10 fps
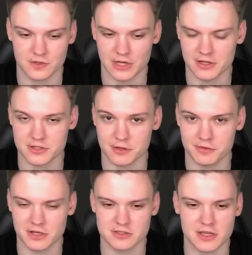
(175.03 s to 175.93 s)
King is now
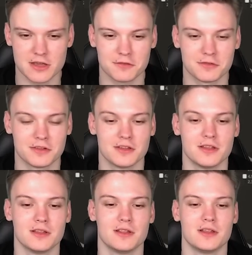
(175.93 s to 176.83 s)
very safe,
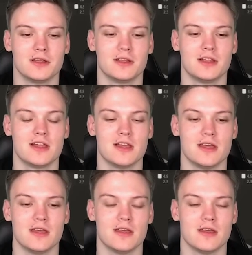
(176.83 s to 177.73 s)

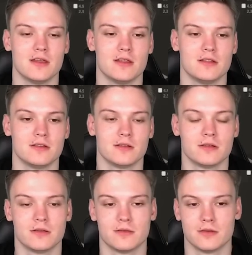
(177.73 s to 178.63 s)
and
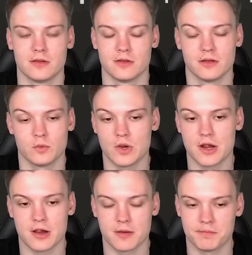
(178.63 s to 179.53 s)

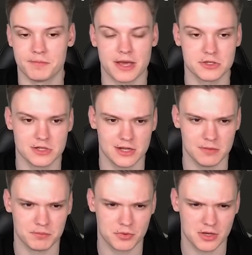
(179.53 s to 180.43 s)
we're
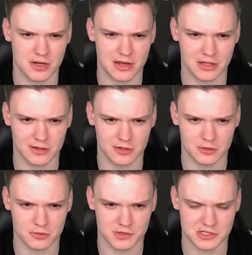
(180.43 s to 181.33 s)
actually pretty likely
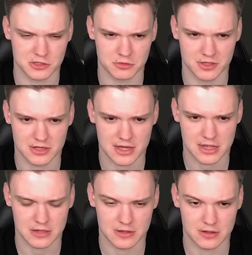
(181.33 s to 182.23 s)
to rescue the
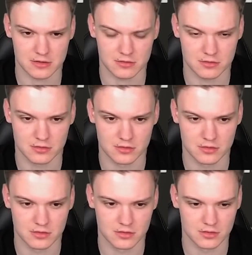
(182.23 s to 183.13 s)
knight, and
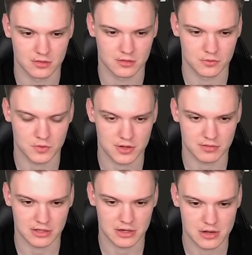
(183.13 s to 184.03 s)
we're
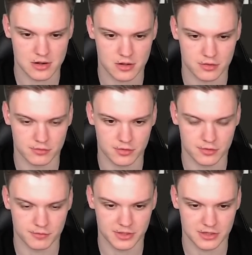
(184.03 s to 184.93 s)
having a lot of